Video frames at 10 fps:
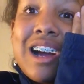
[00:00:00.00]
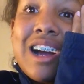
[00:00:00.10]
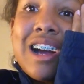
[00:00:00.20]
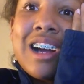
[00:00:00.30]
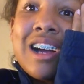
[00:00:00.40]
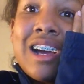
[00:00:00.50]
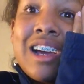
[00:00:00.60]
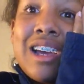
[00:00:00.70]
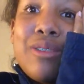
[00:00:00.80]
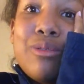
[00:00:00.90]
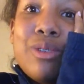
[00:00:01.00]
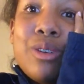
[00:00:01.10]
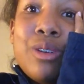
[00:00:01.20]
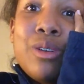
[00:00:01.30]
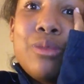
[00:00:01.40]
I
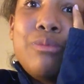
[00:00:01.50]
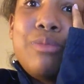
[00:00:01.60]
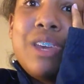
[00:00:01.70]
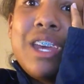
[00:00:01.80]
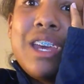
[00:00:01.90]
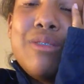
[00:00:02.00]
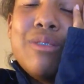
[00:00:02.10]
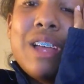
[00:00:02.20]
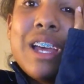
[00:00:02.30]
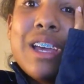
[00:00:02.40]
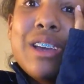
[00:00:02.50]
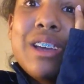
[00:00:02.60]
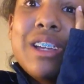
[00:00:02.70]
will be like